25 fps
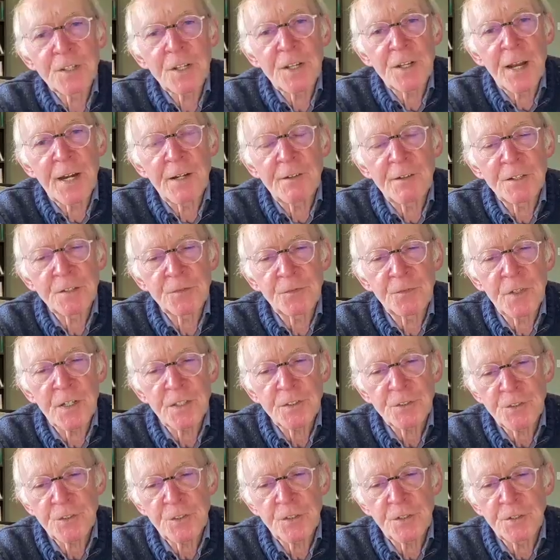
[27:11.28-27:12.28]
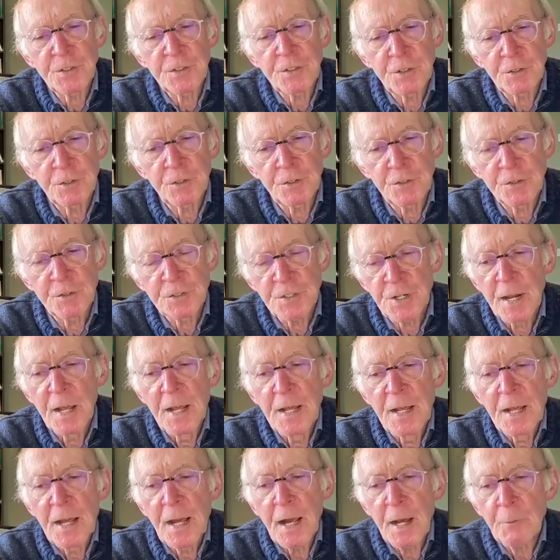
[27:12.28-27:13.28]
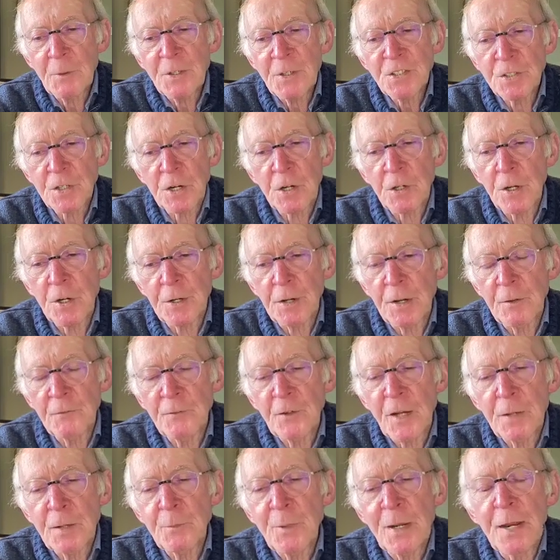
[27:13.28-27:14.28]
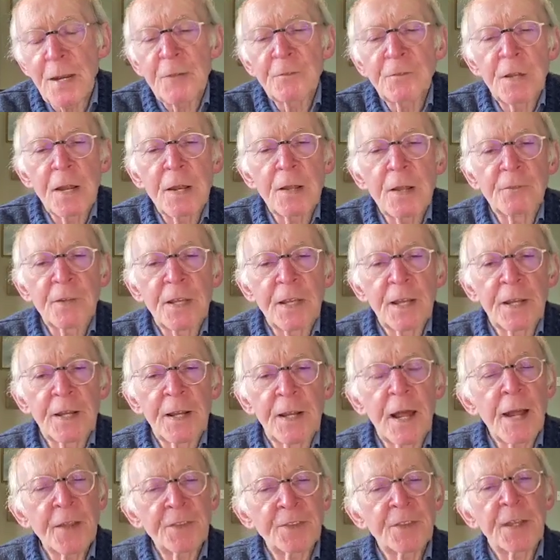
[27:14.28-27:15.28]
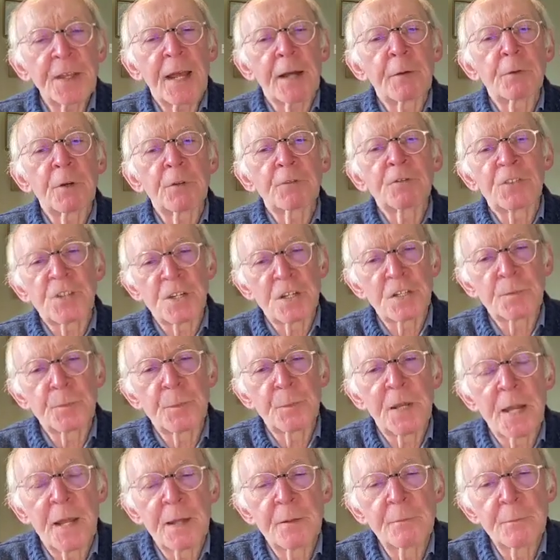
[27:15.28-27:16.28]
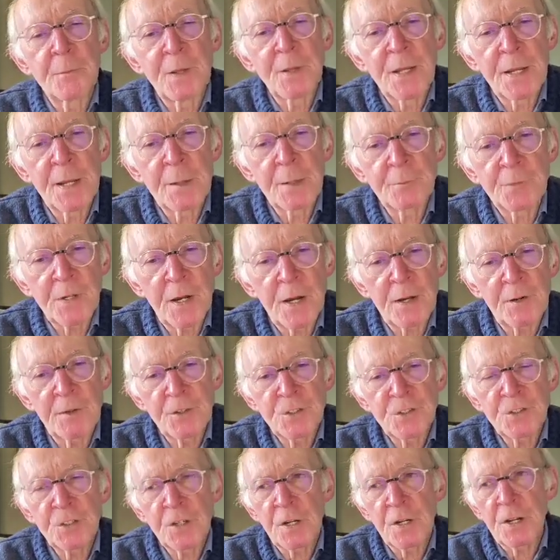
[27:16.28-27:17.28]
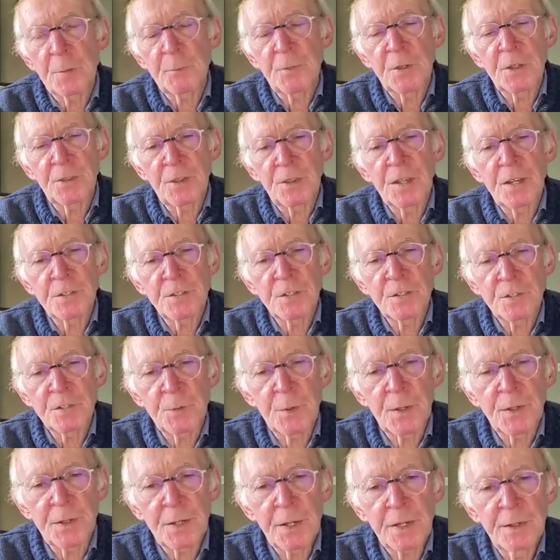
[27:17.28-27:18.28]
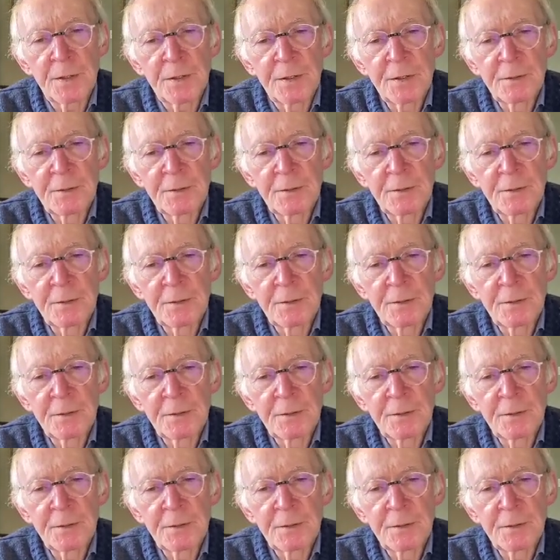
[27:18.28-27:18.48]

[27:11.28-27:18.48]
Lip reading: is an Irish version and you could use it? I wish to God, if I had my life to live again, I think I would have changed my name to Irish at about the age of 20.